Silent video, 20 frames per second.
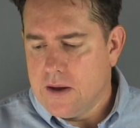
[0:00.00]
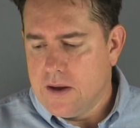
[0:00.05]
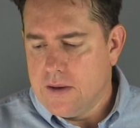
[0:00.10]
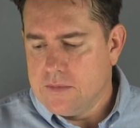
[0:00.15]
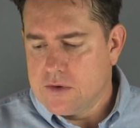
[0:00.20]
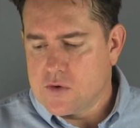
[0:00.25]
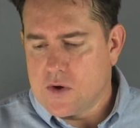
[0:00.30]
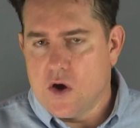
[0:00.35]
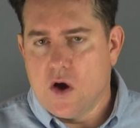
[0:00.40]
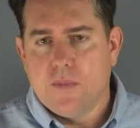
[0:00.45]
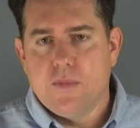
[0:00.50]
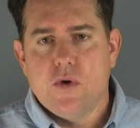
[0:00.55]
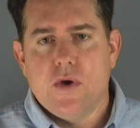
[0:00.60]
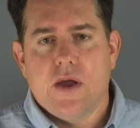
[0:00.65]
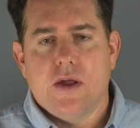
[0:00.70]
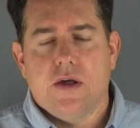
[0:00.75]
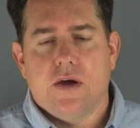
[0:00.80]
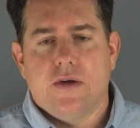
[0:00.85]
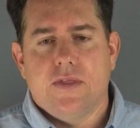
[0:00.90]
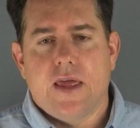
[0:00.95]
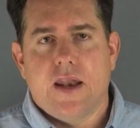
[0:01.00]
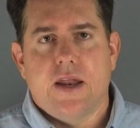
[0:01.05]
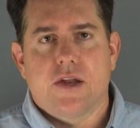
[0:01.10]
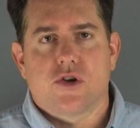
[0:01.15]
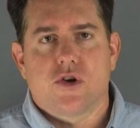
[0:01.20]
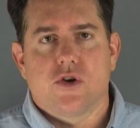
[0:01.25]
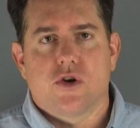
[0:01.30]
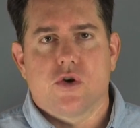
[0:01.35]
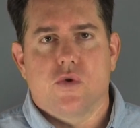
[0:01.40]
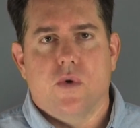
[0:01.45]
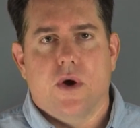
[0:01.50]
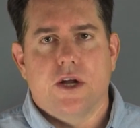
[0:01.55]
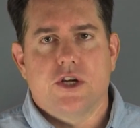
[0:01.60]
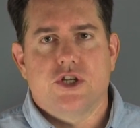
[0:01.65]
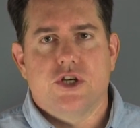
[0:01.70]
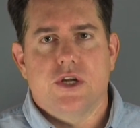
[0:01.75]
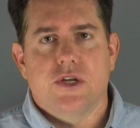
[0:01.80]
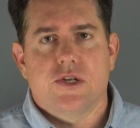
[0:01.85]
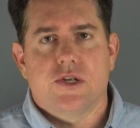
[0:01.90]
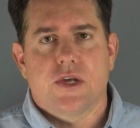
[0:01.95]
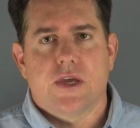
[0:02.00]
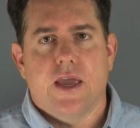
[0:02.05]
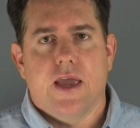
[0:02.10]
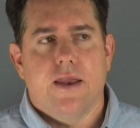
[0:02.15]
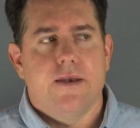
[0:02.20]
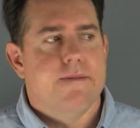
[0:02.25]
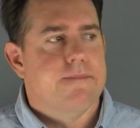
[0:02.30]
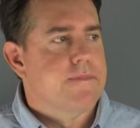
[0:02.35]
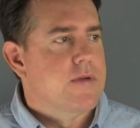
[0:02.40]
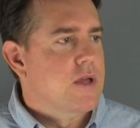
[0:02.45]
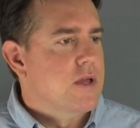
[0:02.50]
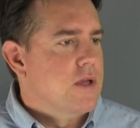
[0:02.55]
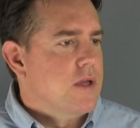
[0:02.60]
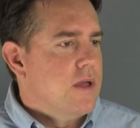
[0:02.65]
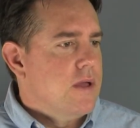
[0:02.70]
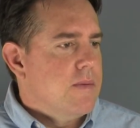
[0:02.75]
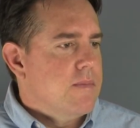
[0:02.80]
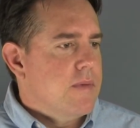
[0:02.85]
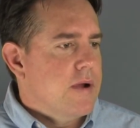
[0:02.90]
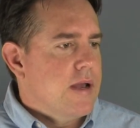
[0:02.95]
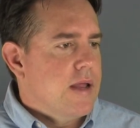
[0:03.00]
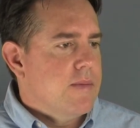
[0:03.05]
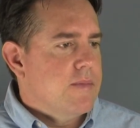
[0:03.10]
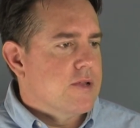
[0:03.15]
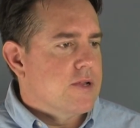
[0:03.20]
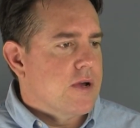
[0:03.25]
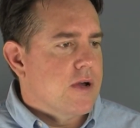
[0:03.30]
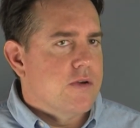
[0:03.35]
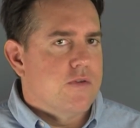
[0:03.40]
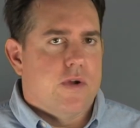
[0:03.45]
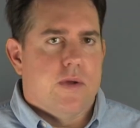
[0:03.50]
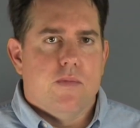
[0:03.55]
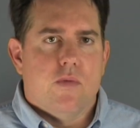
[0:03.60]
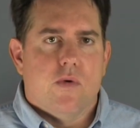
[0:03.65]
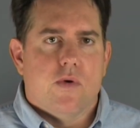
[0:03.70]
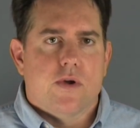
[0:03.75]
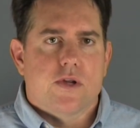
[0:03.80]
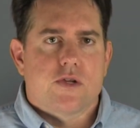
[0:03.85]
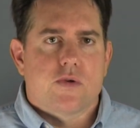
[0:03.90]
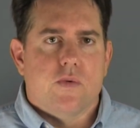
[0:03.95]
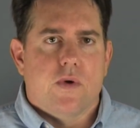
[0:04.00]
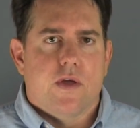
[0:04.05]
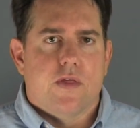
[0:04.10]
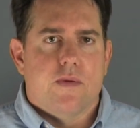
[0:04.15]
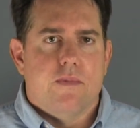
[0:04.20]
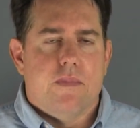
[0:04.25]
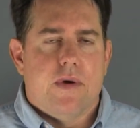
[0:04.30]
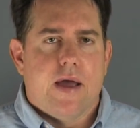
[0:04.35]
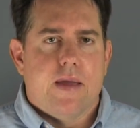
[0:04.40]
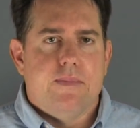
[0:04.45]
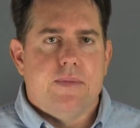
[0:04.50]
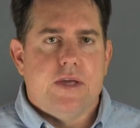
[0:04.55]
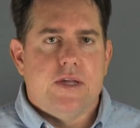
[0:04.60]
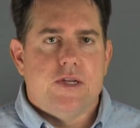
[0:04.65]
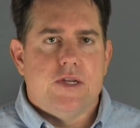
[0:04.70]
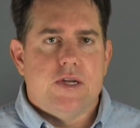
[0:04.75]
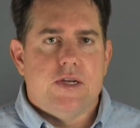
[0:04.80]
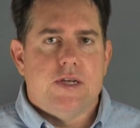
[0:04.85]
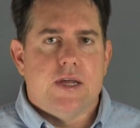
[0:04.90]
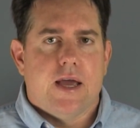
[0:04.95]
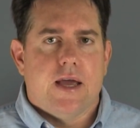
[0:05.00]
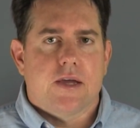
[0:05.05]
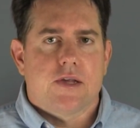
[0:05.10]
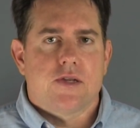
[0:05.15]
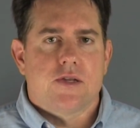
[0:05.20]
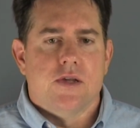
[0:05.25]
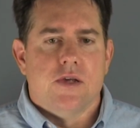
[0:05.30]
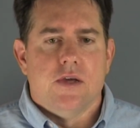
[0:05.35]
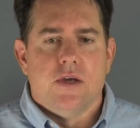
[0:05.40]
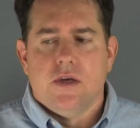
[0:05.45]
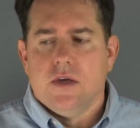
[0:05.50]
So I hope that answered your questions. Again, my name is Andre Morris with My PC Techs.